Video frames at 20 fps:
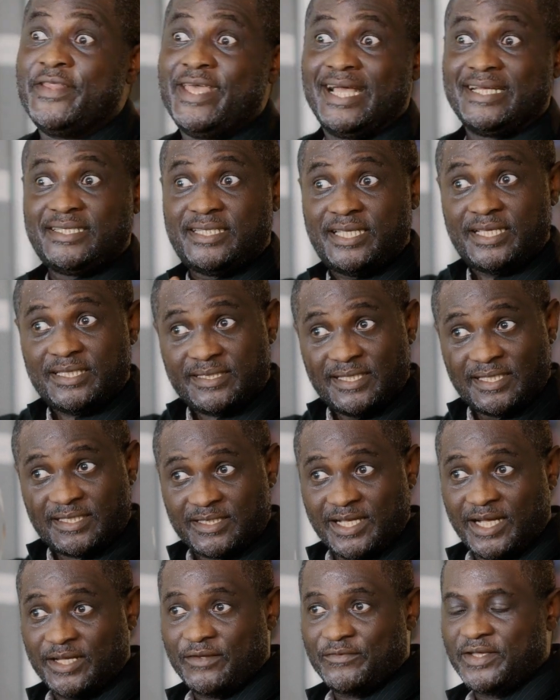the artistic
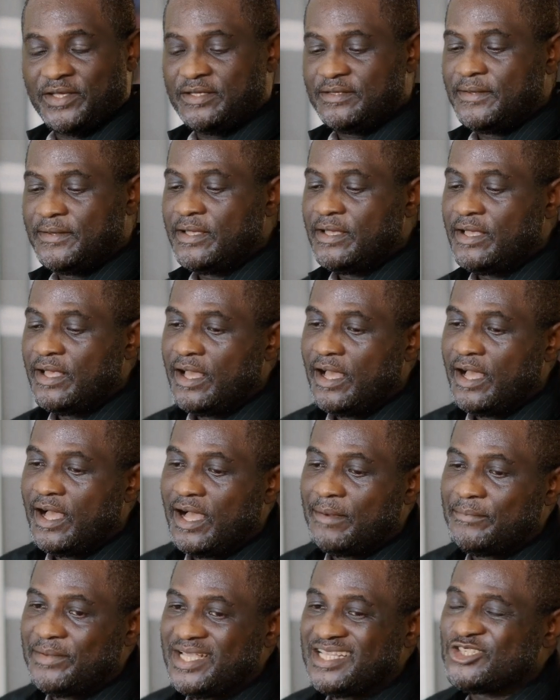side of it,
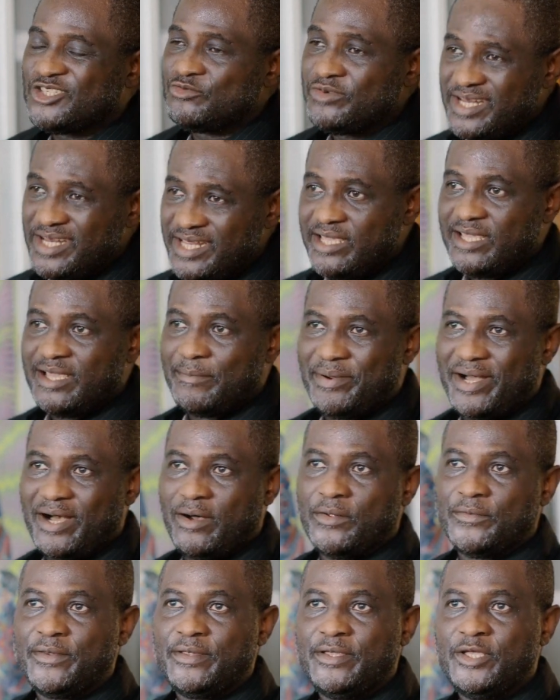it's really
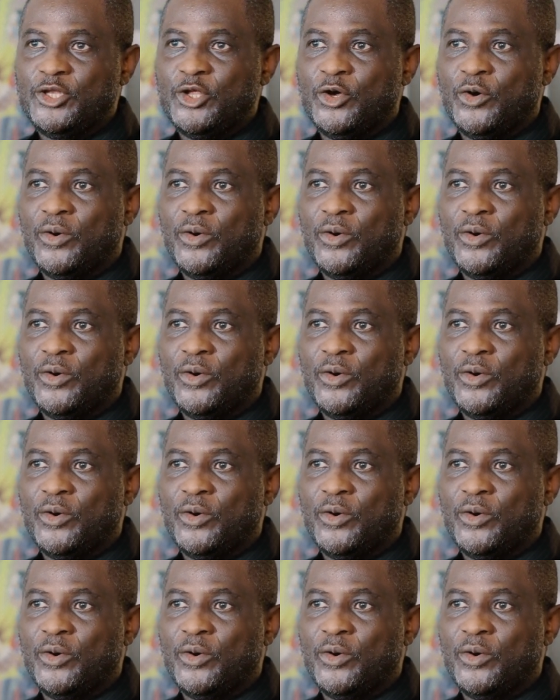about,